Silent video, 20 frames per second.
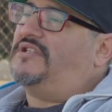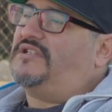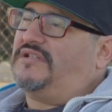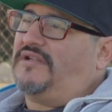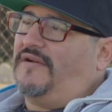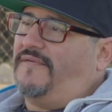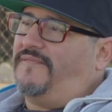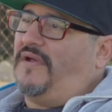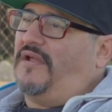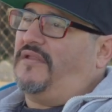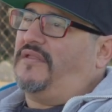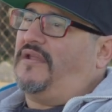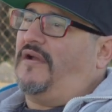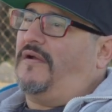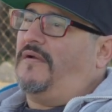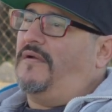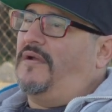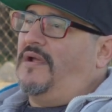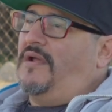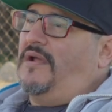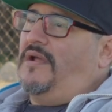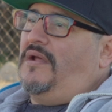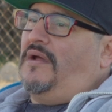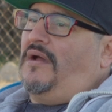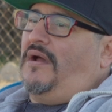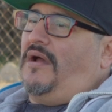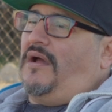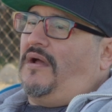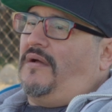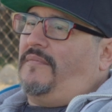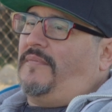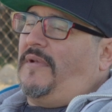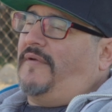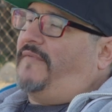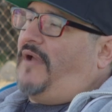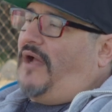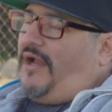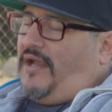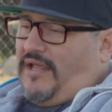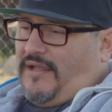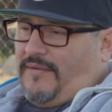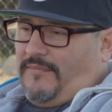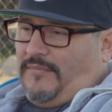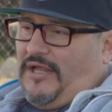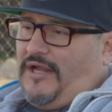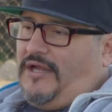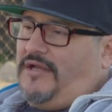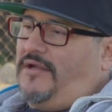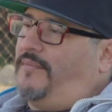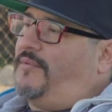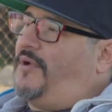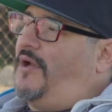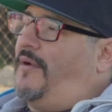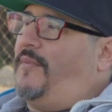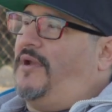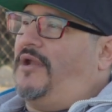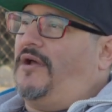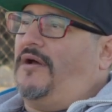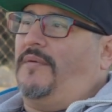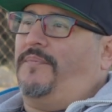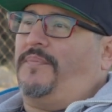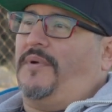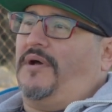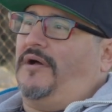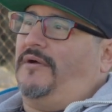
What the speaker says: stuff out there. I've got him lined up coming up.